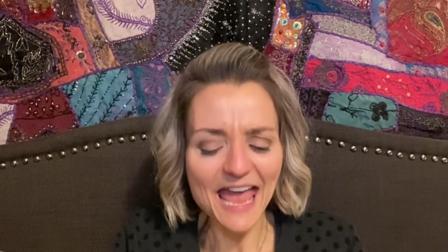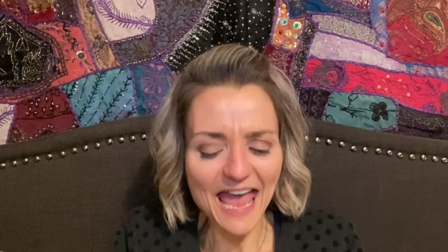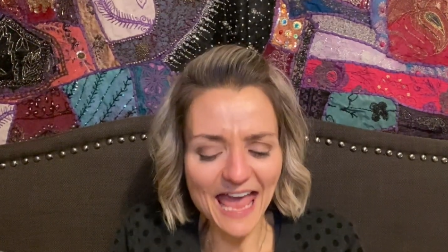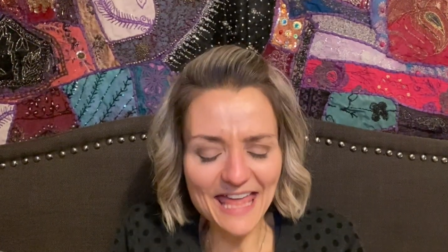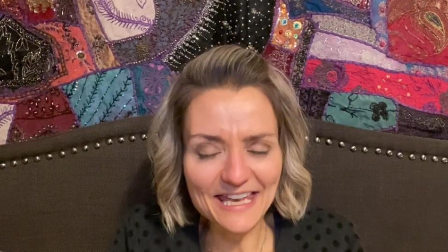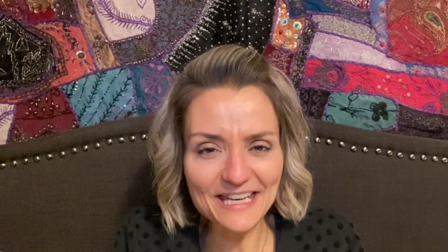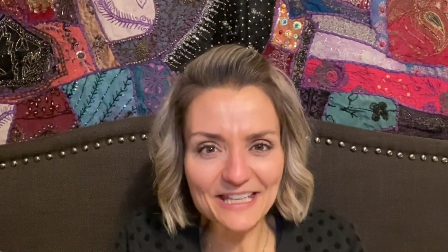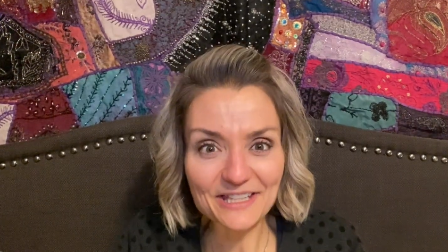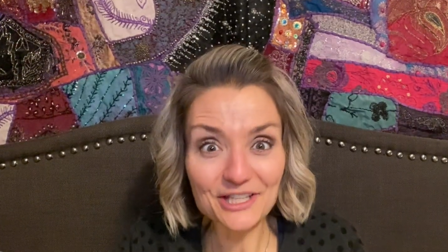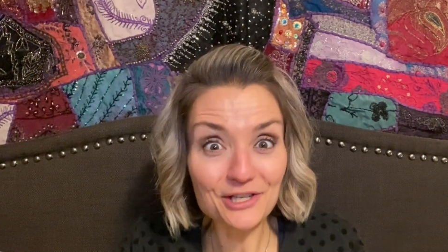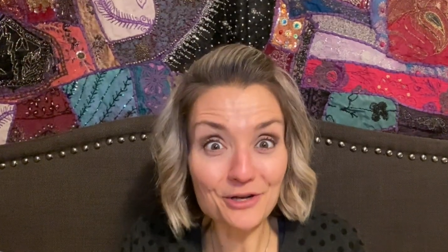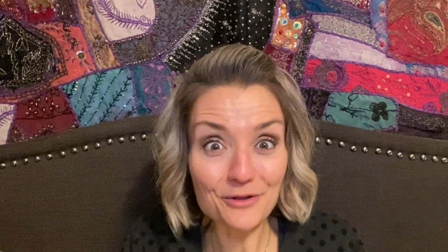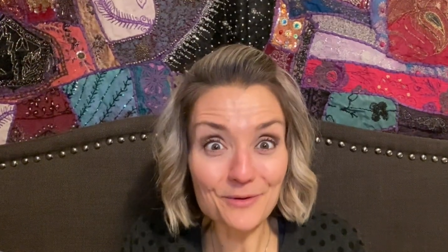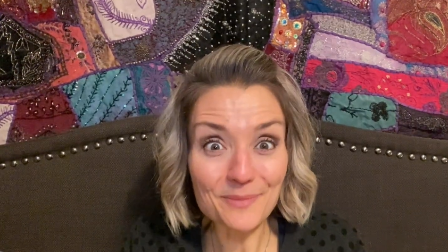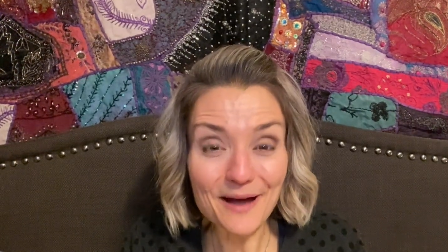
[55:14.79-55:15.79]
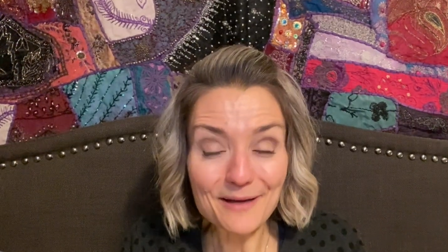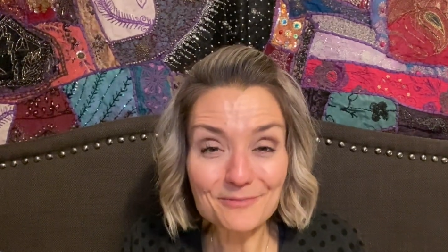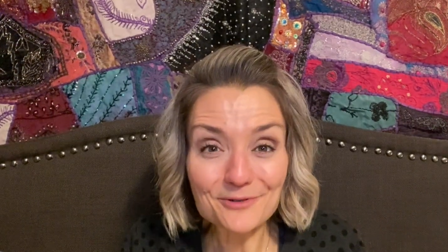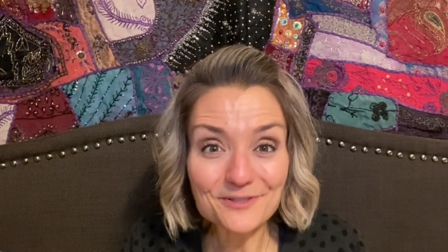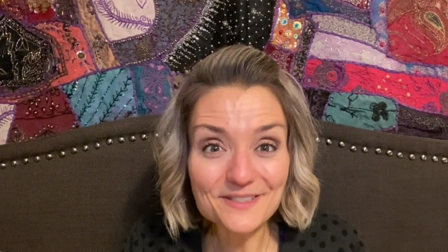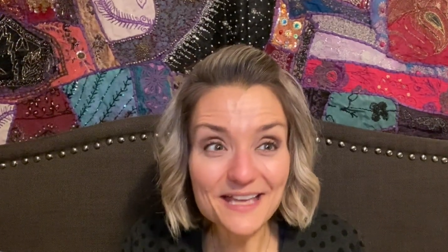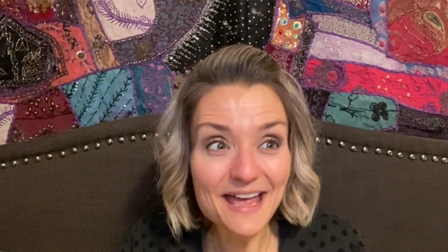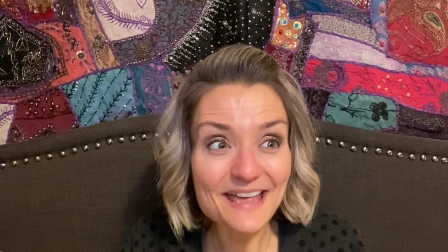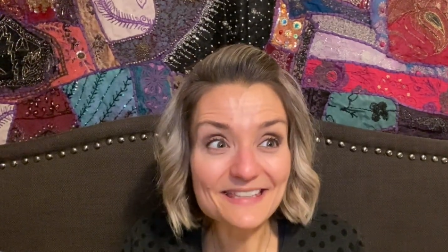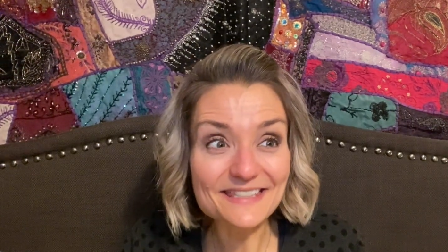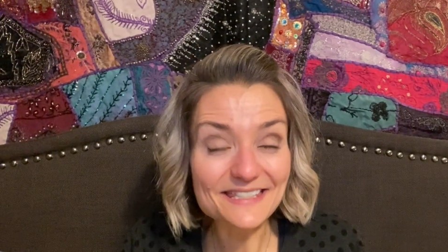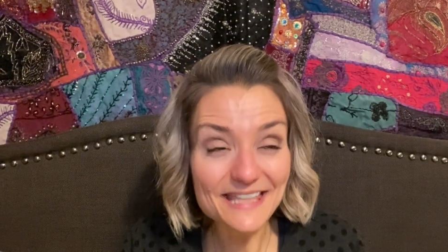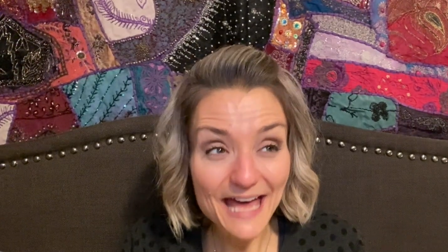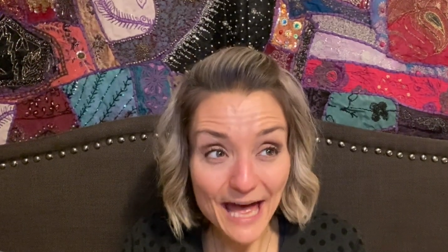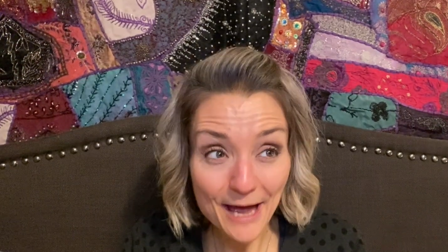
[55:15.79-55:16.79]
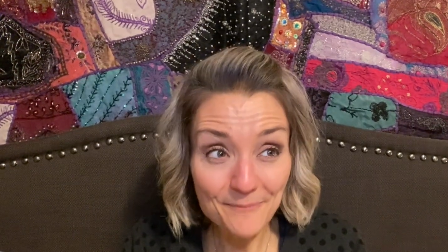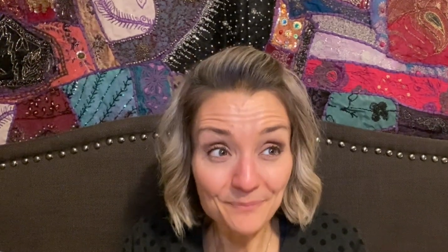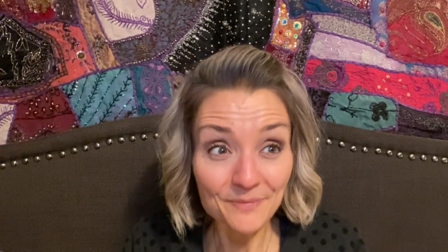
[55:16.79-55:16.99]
And, you know, the Bible says that